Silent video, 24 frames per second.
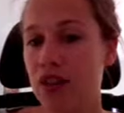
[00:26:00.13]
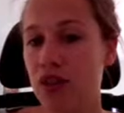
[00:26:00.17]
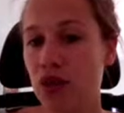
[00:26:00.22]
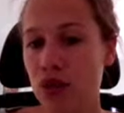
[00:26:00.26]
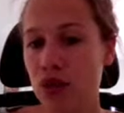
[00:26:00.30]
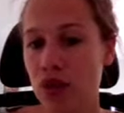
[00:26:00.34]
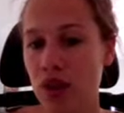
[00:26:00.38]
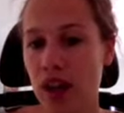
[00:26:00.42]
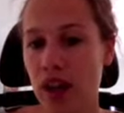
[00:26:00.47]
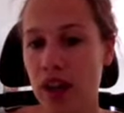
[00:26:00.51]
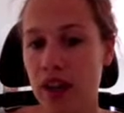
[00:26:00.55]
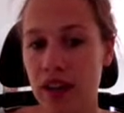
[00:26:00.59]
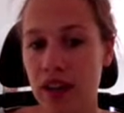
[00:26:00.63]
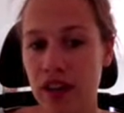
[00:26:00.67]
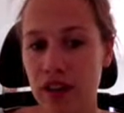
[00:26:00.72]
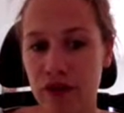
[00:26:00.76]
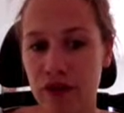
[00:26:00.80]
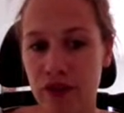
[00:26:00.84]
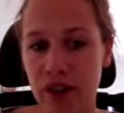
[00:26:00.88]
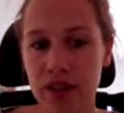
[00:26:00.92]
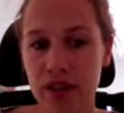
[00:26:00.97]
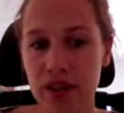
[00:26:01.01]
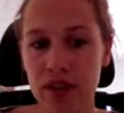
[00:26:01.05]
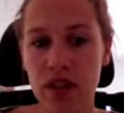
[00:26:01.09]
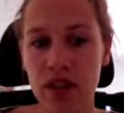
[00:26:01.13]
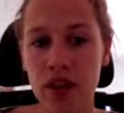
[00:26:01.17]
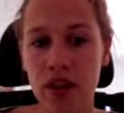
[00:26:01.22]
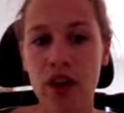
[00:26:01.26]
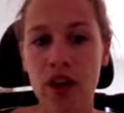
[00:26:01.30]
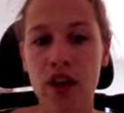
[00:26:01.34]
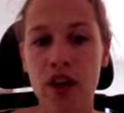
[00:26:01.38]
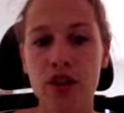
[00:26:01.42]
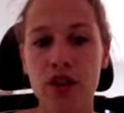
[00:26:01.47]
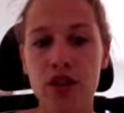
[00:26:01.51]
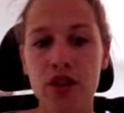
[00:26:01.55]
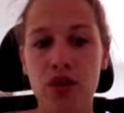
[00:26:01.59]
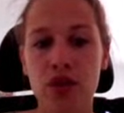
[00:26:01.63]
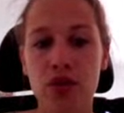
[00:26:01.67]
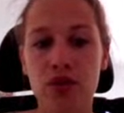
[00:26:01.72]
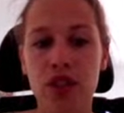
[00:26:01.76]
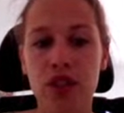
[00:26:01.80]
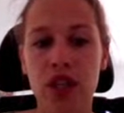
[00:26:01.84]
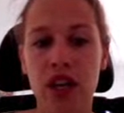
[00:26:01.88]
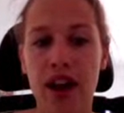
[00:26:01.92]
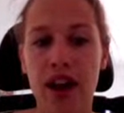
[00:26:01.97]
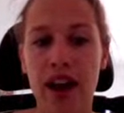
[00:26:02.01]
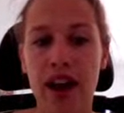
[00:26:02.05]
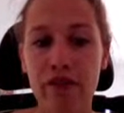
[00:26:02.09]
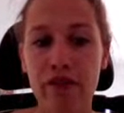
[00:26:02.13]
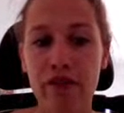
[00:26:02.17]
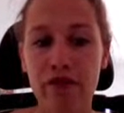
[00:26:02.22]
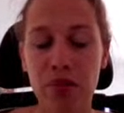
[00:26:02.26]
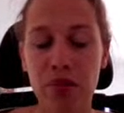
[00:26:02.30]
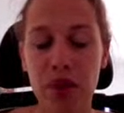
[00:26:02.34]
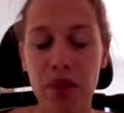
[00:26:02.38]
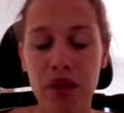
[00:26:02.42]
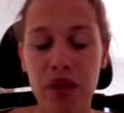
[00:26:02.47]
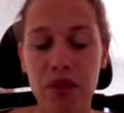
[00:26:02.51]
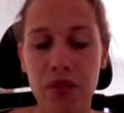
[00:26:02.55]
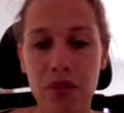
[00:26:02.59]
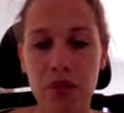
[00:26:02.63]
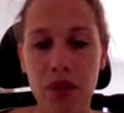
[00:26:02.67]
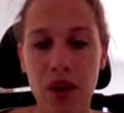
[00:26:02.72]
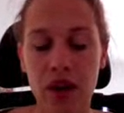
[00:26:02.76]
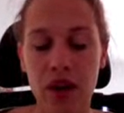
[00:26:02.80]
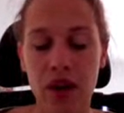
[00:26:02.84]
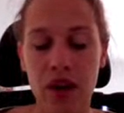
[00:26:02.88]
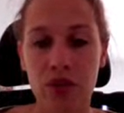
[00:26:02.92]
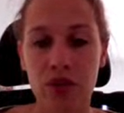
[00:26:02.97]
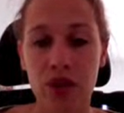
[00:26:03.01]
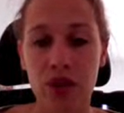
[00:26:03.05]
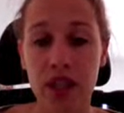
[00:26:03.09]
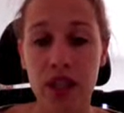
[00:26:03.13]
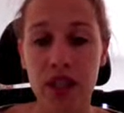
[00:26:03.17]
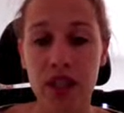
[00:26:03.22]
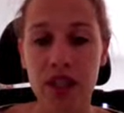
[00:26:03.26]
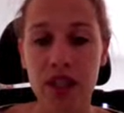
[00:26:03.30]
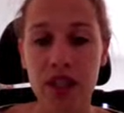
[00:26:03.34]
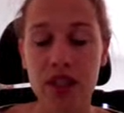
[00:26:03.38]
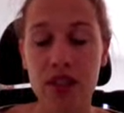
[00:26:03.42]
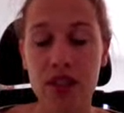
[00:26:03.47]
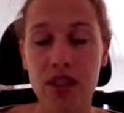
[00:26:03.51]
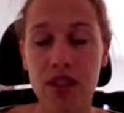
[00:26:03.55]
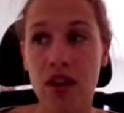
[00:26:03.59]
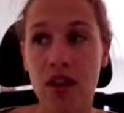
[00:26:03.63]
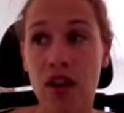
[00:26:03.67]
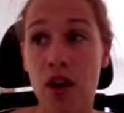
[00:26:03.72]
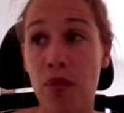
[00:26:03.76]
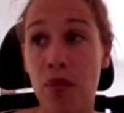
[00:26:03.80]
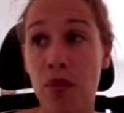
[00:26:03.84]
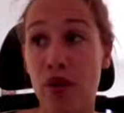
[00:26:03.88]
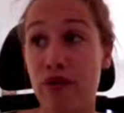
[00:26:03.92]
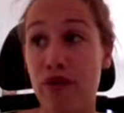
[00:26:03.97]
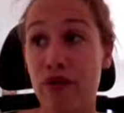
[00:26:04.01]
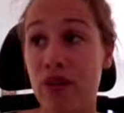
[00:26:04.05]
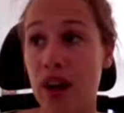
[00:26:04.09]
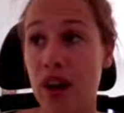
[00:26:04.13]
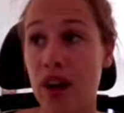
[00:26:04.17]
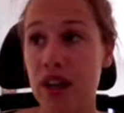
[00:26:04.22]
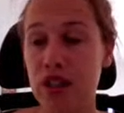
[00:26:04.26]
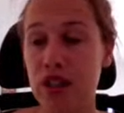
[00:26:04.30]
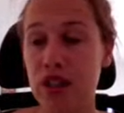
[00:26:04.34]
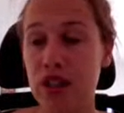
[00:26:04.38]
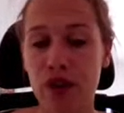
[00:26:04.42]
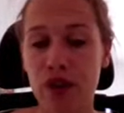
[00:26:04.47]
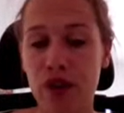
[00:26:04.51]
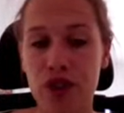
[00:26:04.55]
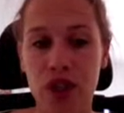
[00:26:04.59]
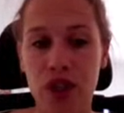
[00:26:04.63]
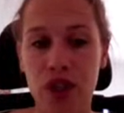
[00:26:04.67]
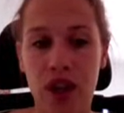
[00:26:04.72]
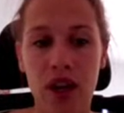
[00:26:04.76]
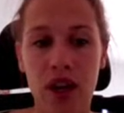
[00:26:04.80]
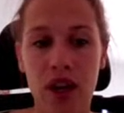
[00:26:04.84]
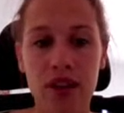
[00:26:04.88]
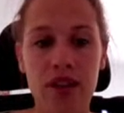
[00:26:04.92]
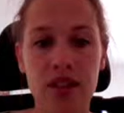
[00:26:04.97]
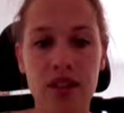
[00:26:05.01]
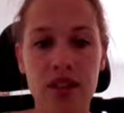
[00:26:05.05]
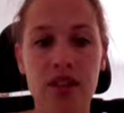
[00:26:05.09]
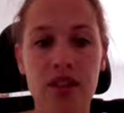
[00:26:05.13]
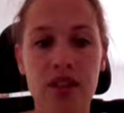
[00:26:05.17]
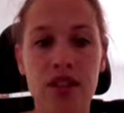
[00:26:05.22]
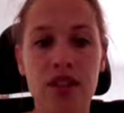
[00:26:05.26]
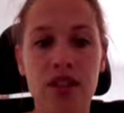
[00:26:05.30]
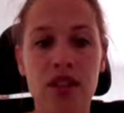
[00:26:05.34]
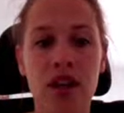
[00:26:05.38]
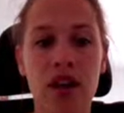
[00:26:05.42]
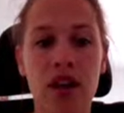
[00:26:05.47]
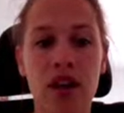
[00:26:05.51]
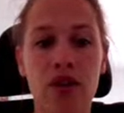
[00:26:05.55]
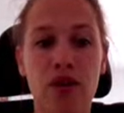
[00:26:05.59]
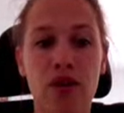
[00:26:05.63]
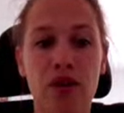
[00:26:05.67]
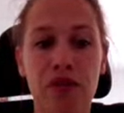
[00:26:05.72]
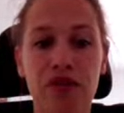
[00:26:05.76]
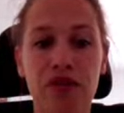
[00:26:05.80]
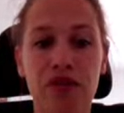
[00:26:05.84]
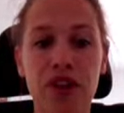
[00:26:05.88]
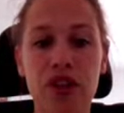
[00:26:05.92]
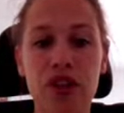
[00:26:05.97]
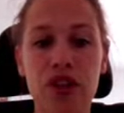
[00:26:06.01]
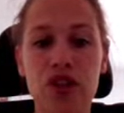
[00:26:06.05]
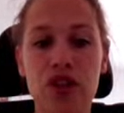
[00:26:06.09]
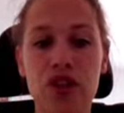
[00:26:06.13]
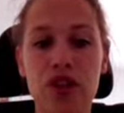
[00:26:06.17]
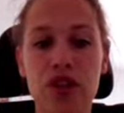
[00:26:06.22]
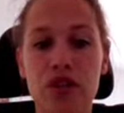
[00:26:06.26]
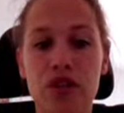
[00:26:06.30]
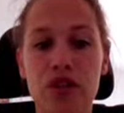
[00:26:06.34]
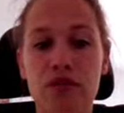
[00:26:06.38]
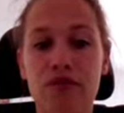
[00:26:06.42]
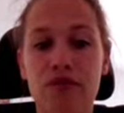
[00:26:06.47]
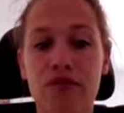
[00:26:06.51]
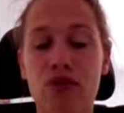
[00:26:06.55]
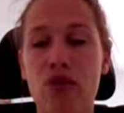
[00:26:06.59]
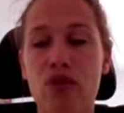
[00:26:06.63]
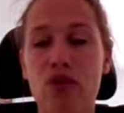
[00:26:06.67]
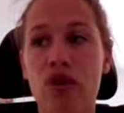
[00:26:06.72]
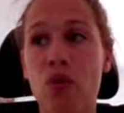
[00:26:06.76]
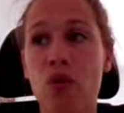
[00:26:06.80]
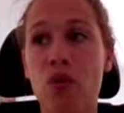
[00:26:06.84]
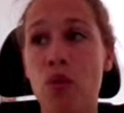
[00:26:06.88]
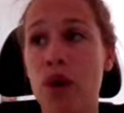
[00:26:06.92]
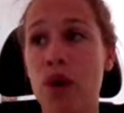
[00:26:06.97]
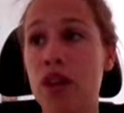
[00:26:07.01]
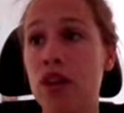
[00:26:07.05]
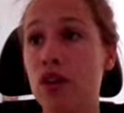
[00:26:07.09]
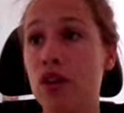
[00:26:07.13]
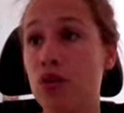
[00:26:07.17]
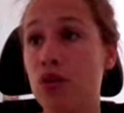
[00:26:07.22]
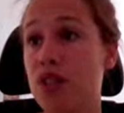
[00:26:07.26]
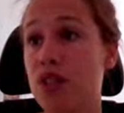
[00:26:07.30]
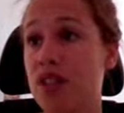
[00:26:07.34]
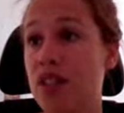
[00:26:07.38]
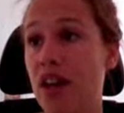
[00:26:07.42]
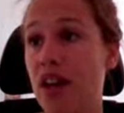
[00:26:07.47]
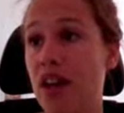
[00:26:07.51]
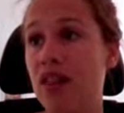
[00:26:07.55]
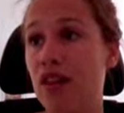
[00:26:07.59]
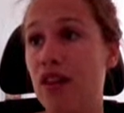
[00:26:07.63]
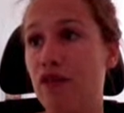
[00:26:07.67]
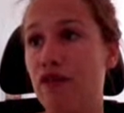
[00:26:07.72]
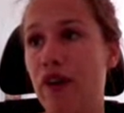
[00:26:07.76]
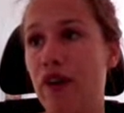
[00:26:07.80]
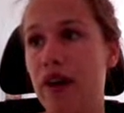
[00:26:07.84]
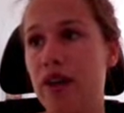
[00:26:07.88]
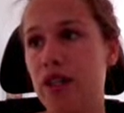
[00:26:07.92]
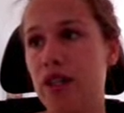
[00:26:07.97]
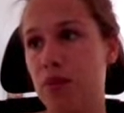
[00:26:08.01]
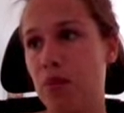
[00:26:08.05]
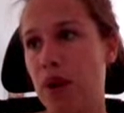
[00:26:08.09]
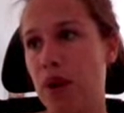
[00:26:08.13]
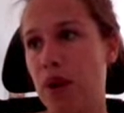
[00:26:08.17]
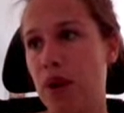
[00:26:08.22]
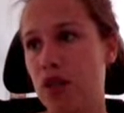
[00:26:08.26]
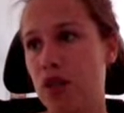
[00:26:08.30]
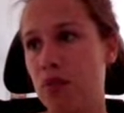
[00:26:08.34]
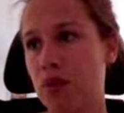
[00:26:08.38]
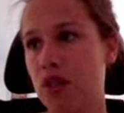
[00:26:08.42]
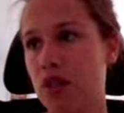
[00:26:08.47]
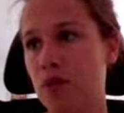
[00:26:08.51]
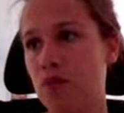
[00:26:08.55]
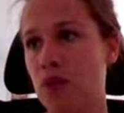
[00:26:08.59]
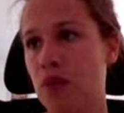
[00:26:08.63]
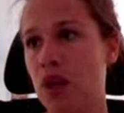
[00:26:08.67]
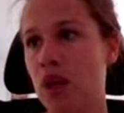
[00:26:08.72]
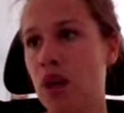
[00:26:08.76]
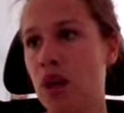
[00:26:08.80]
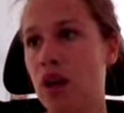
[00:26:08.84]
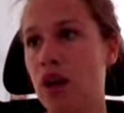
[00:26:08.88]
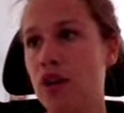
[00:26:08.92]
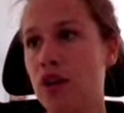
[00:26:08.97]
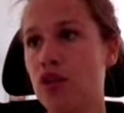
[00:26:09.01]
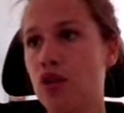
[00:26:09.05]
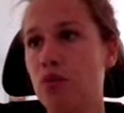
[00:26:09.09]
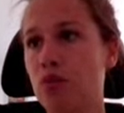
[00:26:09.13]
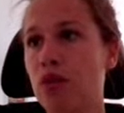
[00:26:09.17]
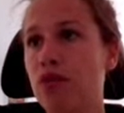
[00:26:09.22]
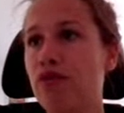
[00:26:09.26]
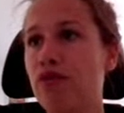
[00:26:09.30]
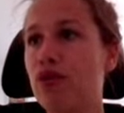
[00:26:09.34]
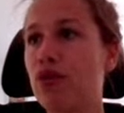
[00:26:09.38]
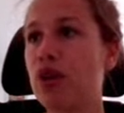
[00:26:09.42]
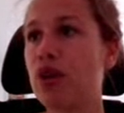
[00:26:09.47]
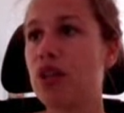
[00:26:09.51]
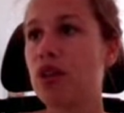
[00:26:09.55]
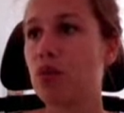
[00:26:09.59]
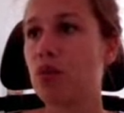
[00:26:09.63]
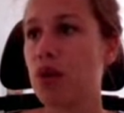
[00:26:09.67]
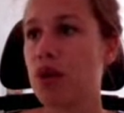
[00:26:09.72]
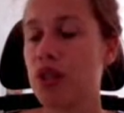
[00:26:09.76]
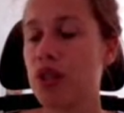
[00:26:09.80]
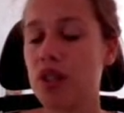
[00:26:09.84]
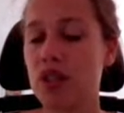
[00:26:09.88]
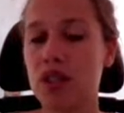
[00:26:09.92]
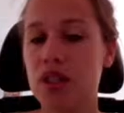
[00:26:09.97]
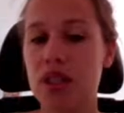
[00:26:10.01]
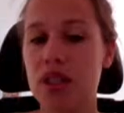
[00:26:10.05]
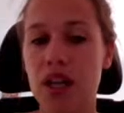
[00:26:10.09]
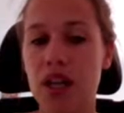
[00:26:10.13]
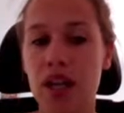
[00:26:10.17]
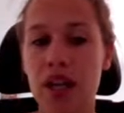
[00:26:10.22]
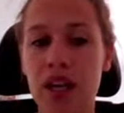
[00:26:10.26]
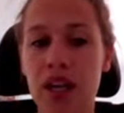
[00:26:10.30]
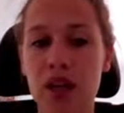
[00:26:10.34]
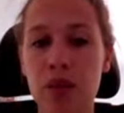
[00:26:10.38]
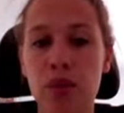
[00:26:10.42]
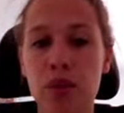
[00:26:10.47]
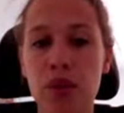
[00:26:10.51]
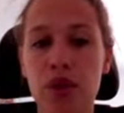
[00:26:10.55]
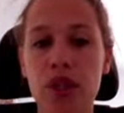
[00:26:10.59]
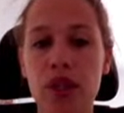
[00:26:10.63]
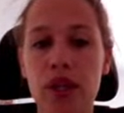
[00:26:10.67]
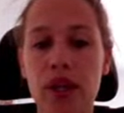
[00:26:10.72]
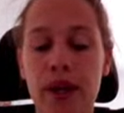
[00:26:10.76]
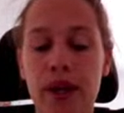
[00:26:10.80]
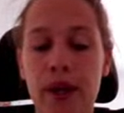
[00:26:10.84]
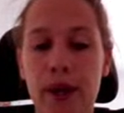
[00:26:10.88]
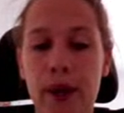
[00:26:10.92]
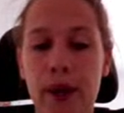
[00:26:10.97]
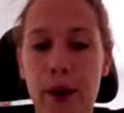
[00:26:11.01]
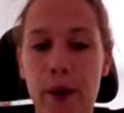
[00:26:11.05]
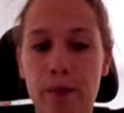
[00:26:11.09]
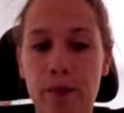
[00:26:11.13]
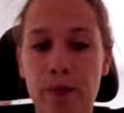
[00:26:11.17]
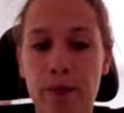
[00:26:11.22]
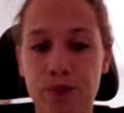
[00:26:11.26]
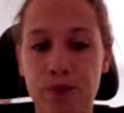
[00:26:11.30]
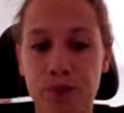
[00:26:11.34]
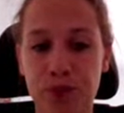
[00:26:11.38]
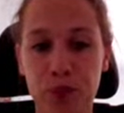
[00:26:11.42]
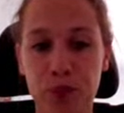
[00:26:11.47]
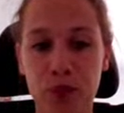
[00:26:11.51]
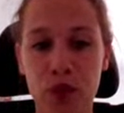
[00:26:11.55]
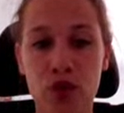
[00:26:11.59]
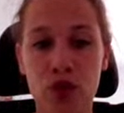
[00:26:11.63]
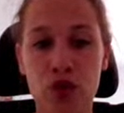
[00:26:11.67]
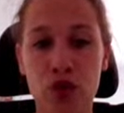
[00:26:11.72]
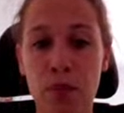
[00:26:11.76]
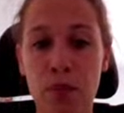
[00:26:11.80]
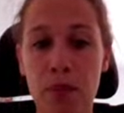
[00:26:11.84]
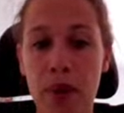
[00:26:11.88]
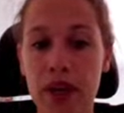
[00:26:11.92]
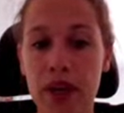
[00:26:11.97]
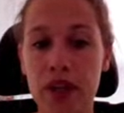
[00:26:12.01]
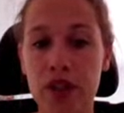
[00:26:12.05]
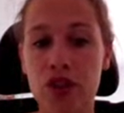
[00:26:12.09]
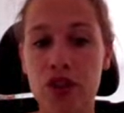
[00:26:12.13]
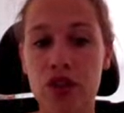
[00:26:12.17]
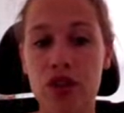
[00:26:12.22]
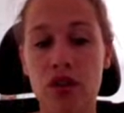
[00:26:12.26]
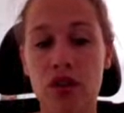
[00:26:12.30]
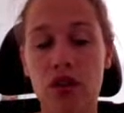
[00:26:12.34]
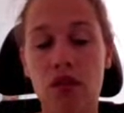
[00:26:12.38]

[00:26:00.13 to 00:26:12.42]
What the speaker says: online event. So there have been released a couple of nice functionalities or features for Windows 10 device management. So before it wasn't able to manage